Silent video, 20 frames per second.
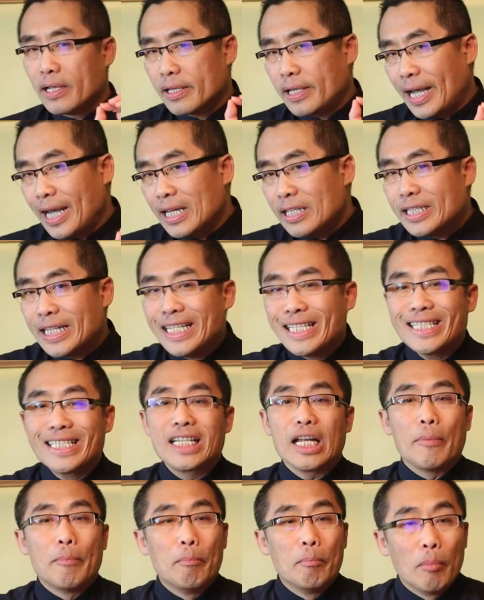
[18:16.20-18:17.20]
This is
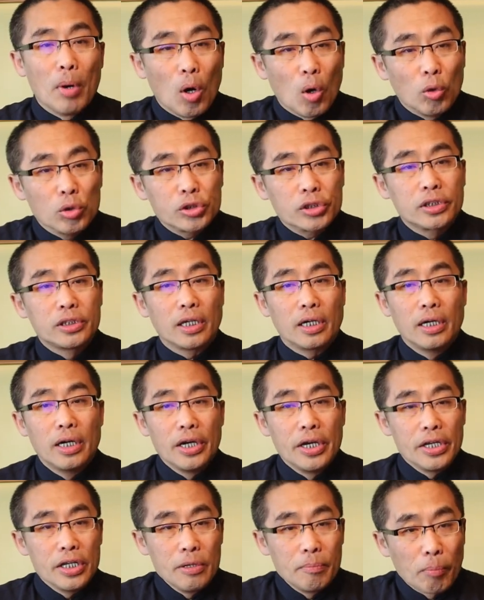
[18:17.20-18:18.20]
the most
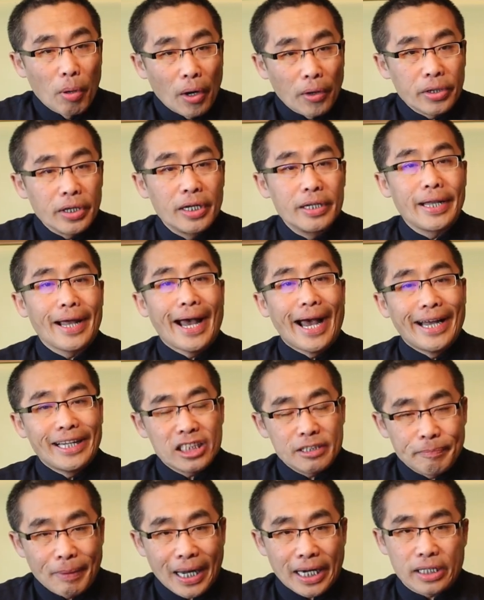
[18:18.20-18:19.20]
important
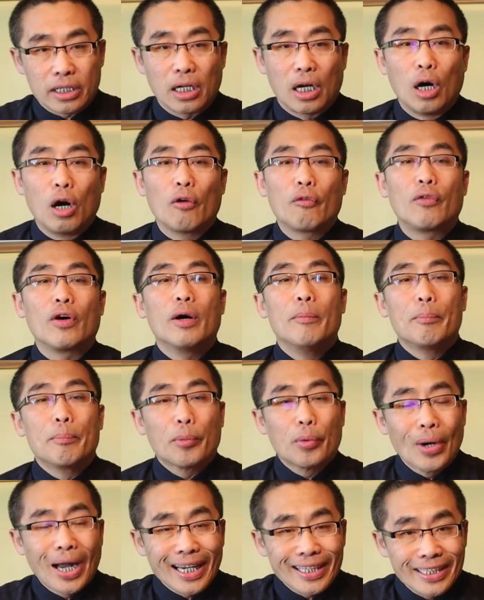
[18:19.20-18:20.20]
aspect of
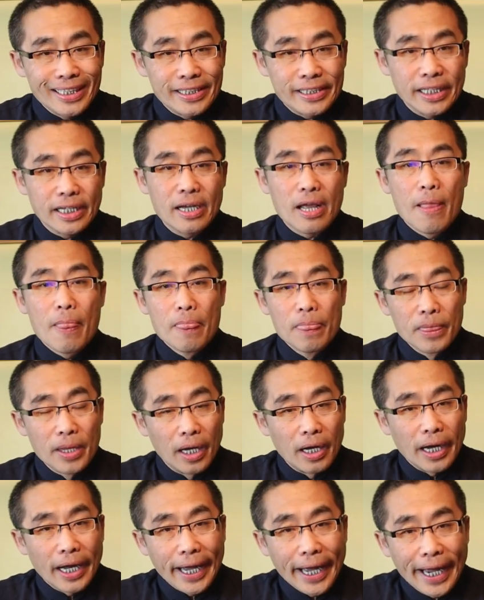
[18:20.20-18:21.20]
practicing
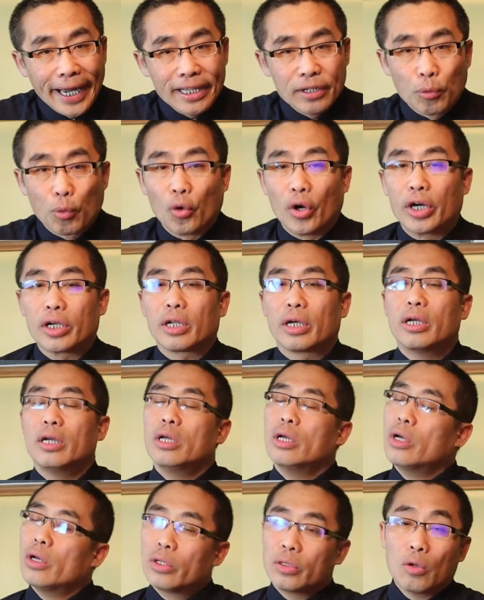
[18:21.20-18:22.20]
the eight word,
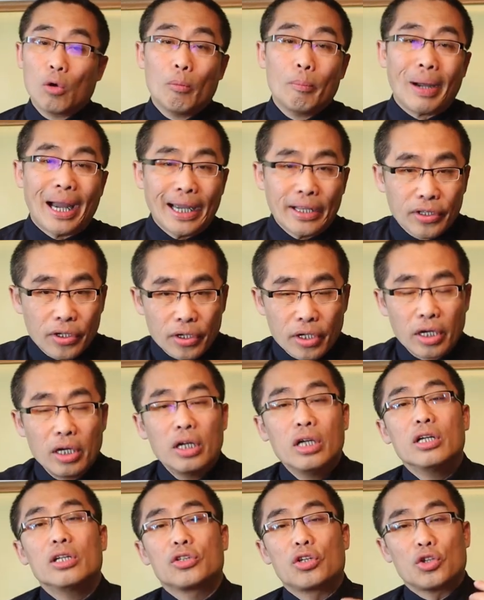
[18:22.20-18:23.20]
no
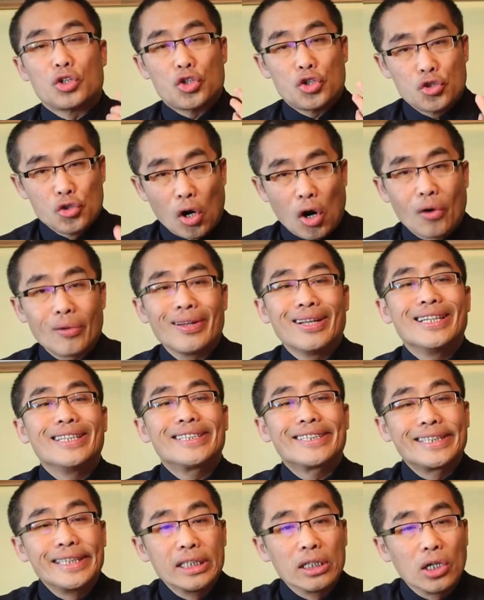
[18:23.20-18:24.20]
matter the short
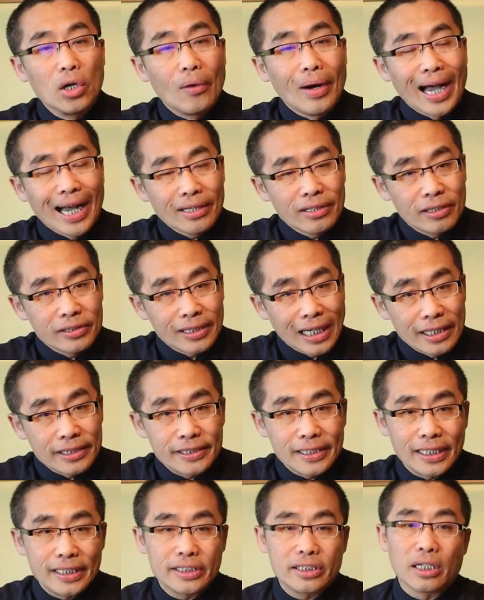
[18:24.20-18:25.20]
single
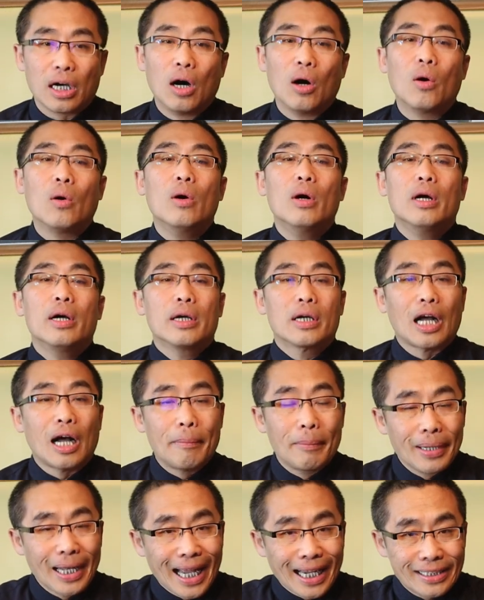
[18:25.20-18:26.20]
exercises or
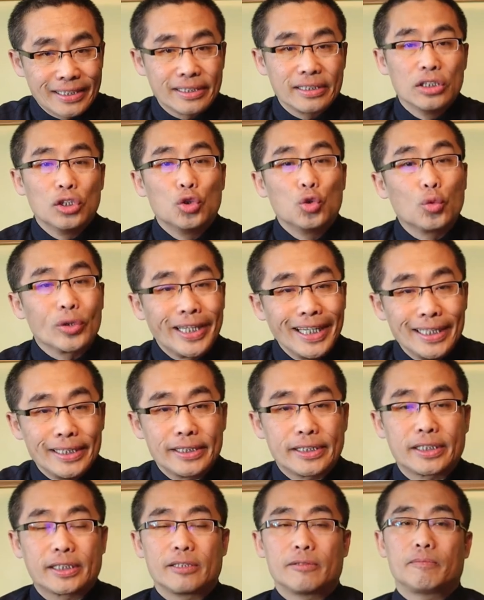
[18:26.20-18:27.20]
complex
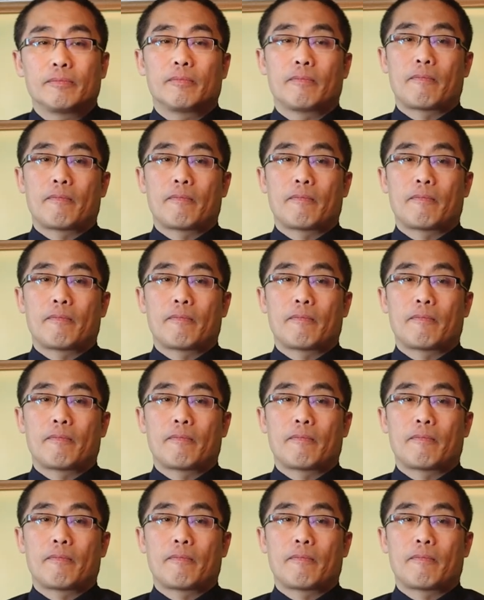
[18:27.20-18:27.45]
routines.